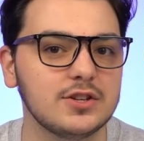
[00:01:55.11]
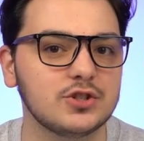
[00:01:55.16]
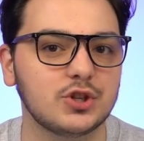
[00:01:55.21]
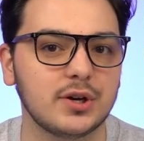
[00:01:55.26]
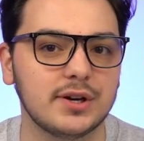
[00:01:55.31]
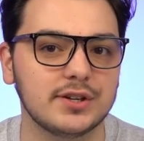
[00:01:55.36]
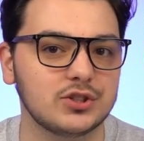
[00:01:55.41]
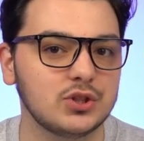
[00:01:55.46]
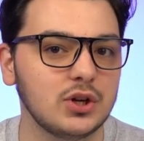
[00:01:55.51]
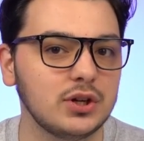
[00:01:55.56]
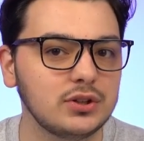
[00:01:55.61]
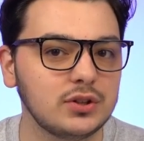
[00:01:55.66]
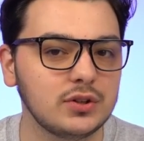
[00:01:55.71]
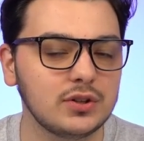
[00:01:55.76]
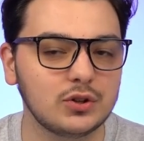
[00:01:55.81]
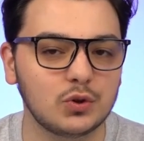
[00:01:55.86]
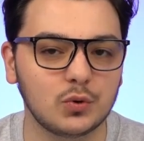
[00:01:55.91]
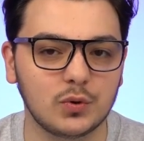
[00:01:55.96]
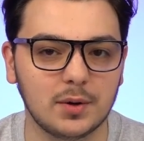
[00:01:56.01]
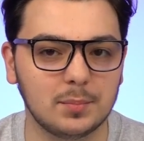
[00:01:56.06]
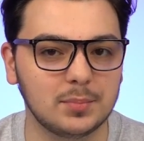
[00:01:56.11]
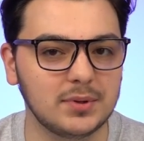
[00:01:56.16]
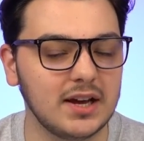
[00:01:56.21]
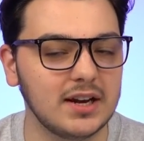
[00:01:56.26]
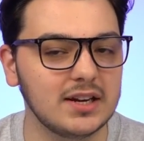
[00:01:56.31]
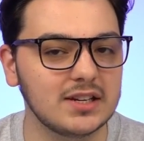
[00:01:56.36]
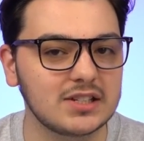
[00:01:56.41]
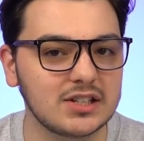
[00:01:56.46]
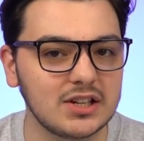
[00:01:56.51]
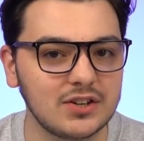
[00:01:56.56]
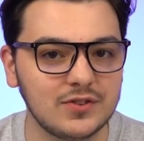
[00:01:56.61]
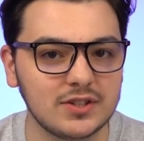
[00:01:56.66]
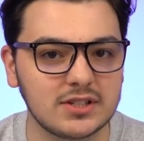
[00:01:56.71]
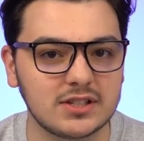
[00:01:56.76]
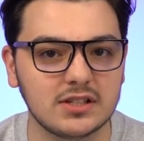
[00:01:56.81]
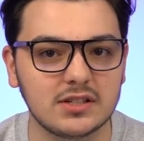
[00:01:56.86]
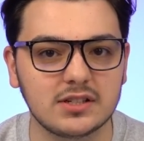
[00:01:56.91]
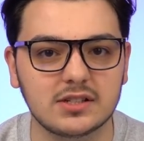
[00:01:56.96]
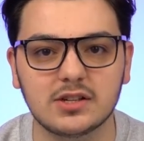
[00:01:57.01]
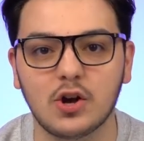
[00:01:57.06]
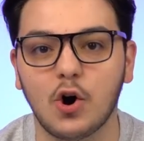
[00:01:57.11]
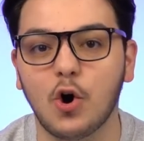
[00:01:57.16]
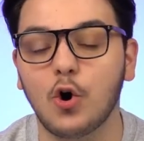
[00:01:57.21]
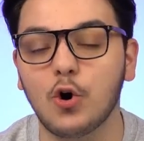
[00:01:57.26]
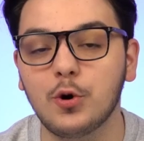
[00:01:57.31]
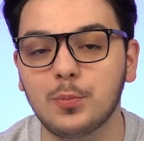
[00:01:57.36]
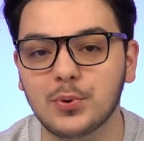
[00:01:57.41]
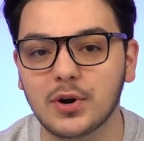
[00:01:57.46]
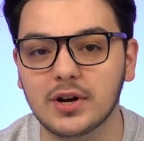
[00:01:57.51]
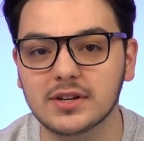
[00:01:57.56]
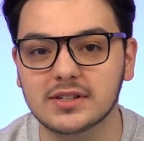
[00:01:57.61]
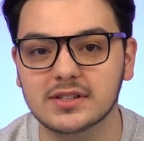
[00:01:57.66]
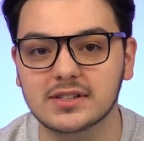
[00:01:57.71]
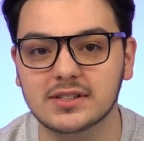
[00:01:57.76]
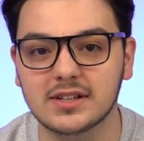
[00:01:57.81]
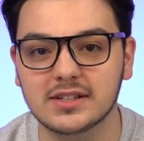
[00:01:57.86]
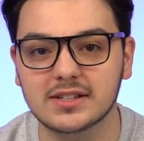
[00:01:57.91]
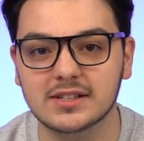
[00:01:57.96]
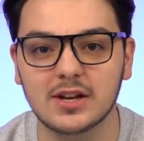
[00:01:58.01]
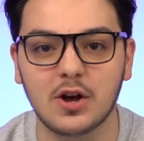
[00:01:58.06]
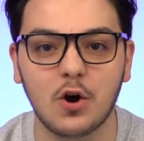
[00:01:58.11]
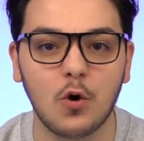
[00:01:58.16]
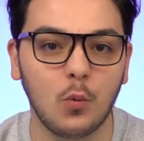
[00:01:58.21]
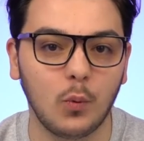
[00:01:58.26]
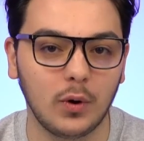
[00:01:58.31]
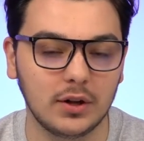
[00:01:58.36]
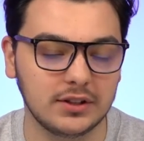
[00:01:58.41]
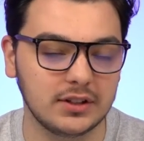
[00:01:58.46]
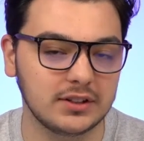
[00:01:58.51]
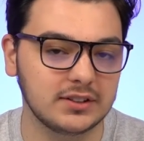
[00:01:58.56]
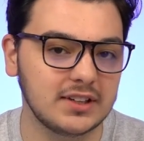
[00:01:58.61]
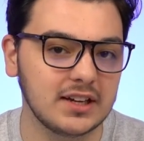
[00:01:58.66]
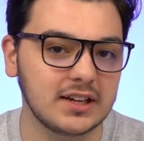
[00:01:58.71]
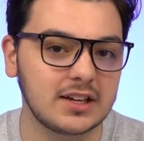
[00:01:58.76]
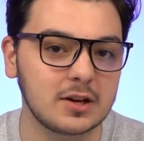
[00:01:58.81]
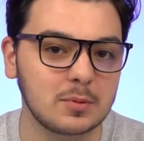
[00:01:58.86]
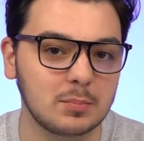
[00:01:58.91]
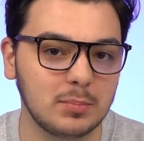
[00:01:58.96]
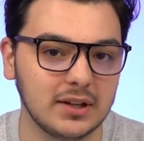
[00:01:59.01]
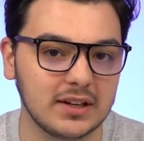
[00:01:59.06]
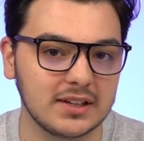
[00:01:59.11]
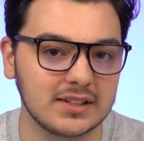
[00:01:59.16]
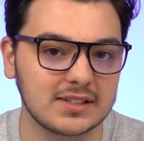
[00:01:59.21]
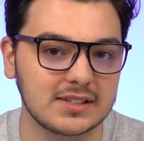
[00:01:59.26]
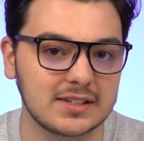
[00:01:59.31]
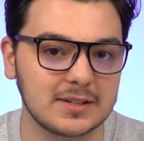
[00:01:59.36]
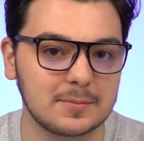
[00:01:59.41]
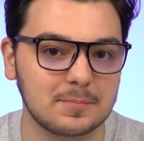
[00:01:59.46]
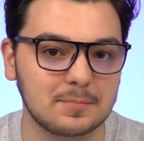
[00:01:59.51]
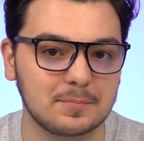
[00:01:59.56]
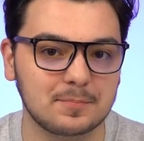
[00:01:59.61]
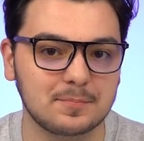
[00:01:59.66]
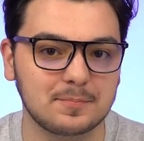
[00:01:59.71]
so as not to interrupt any services or processes while they're taking place.